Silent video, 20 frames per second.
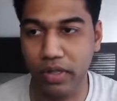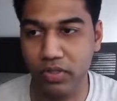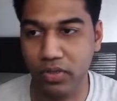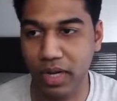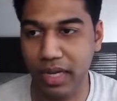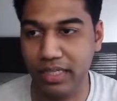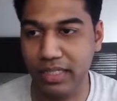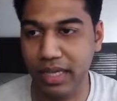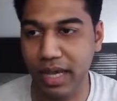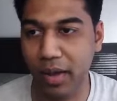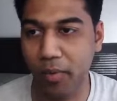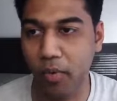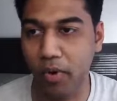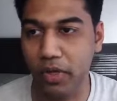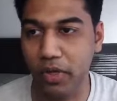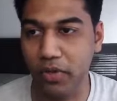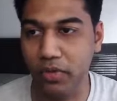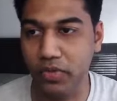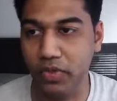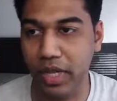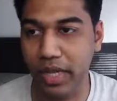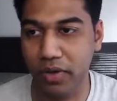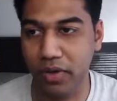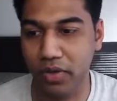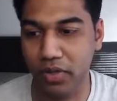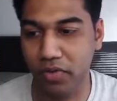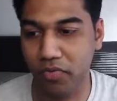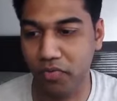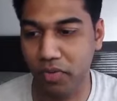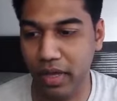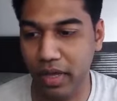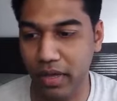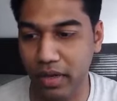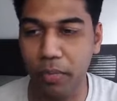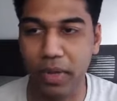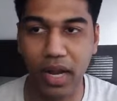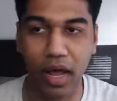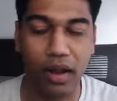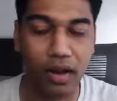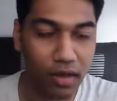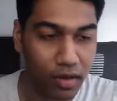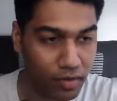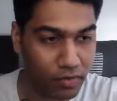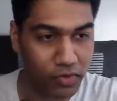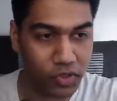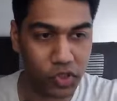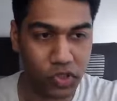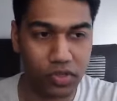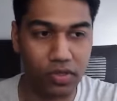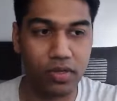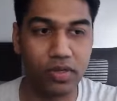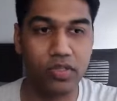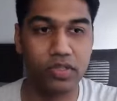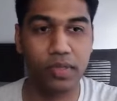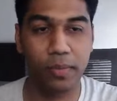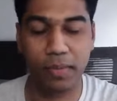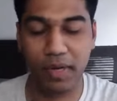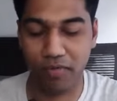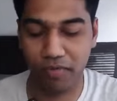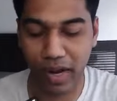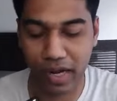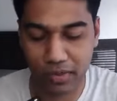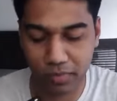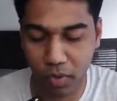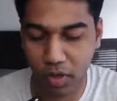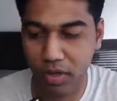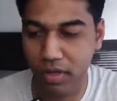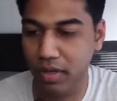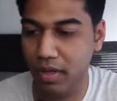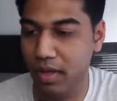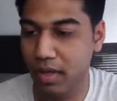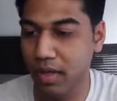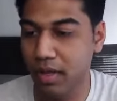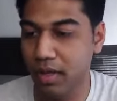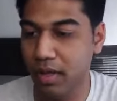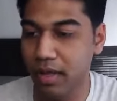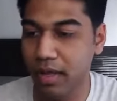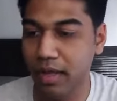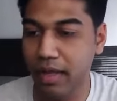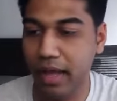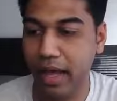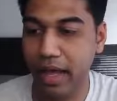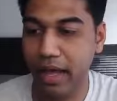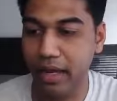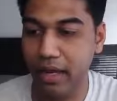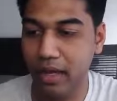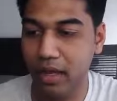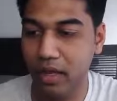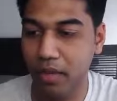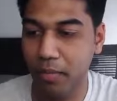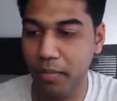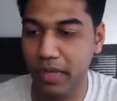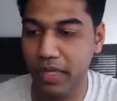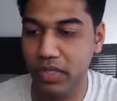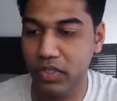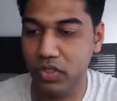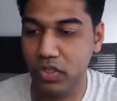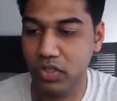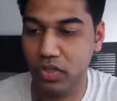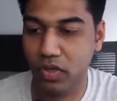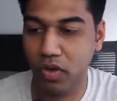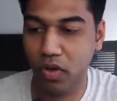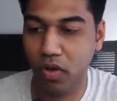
So let's say I want to use the banana, which is the Gemini flash model, an image